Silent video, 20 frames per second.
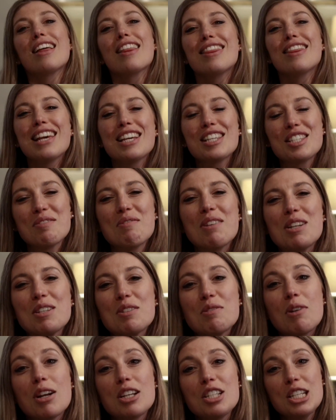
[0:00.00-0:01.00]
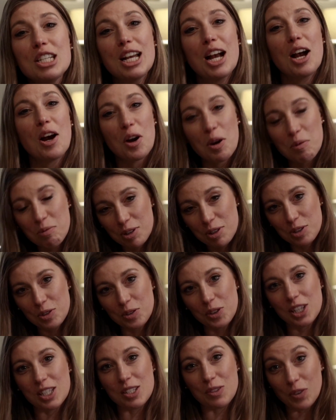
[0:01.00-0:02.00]
Thanks so much for watching. I hope you
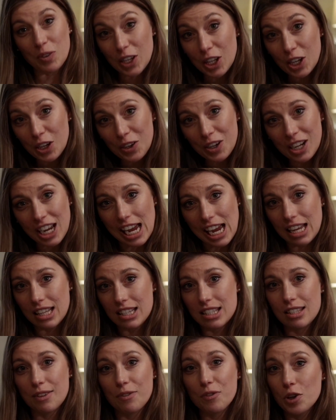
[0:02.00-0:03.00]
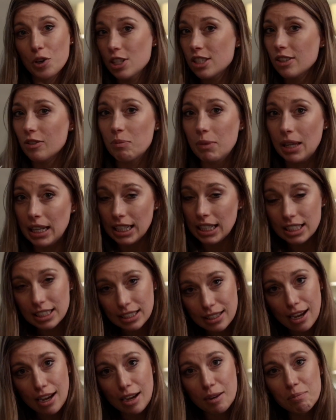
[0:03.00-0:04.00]
enjoyed this video. It's the first of many to
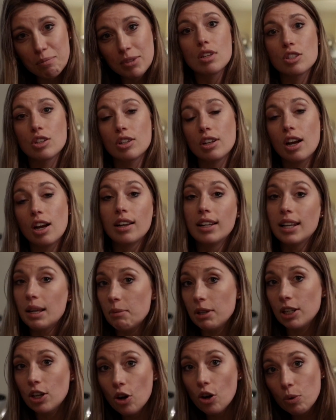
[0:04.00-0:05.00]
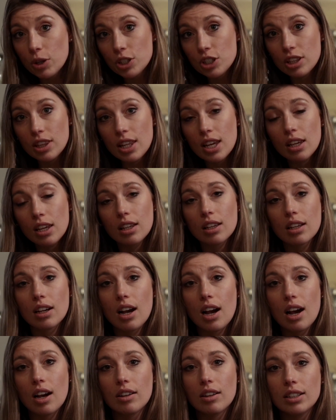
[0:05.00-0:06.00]
come. So yeah, let me know what you think.
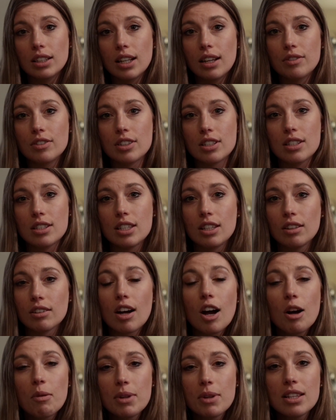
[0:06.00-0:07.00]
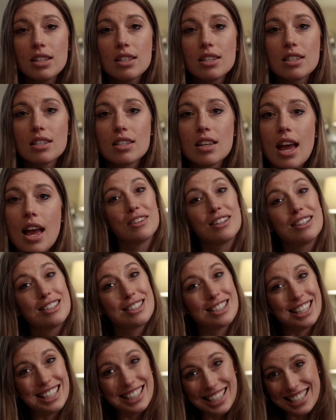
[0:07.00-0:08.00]
I'd love to see your comments.
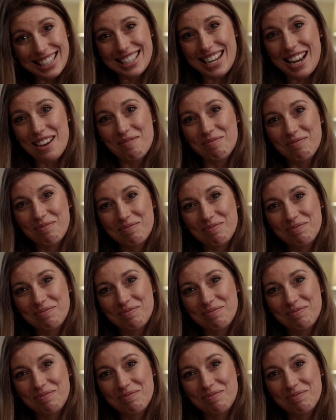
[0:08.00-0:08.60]
See you next time.